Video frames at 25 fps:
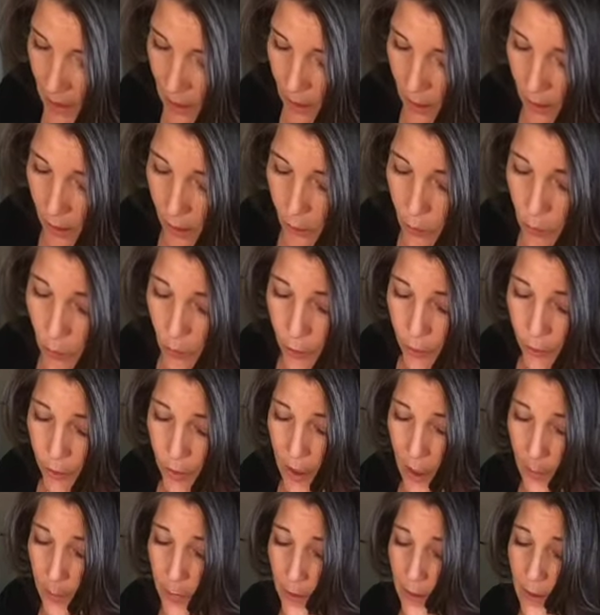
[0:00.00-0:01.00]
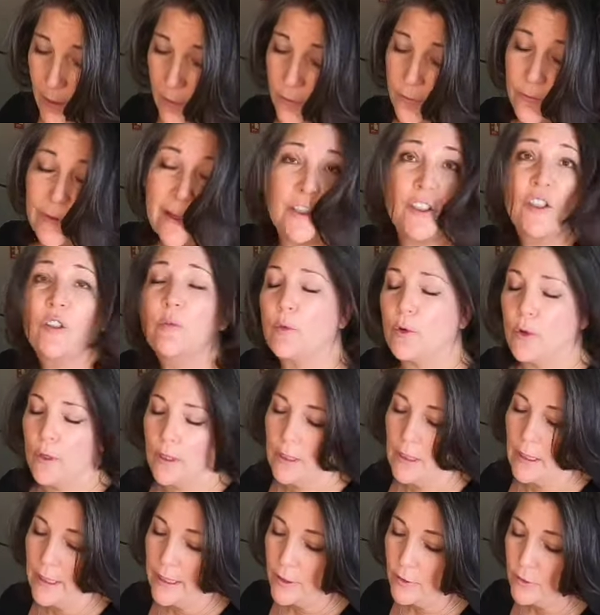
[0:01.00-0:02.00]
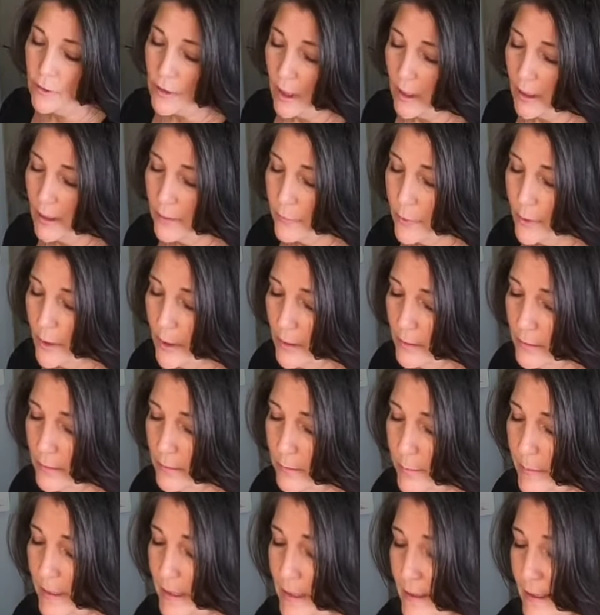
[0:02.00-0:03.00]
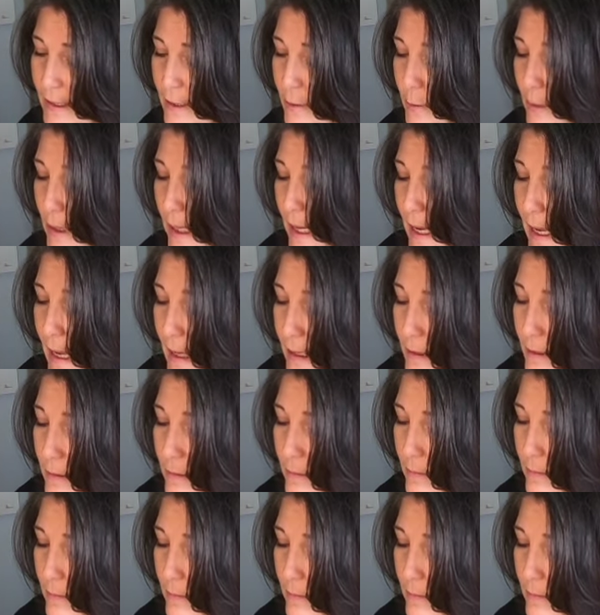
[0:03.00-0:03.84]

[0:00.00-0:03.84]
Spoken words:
1/4 cup of vegetable oil. I used olive oil because that's what I had.